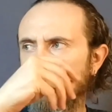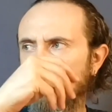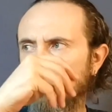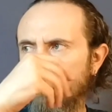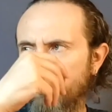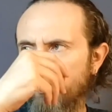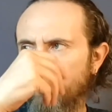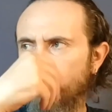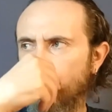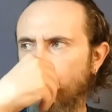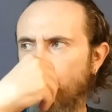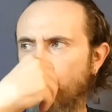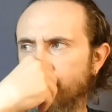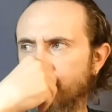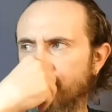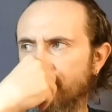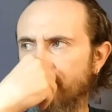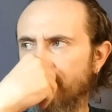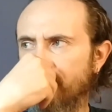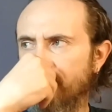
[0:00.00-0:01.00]
and your
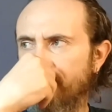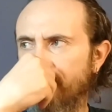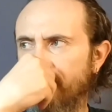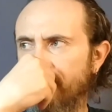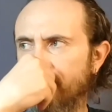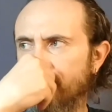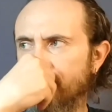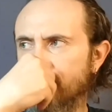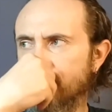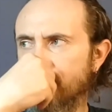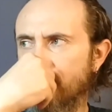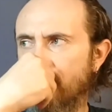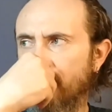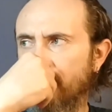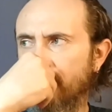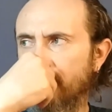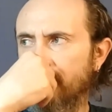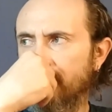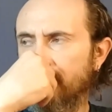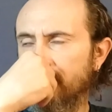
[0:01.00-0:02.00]
hopes and your fears
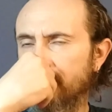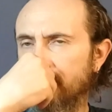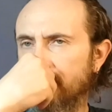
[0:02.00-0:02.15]
are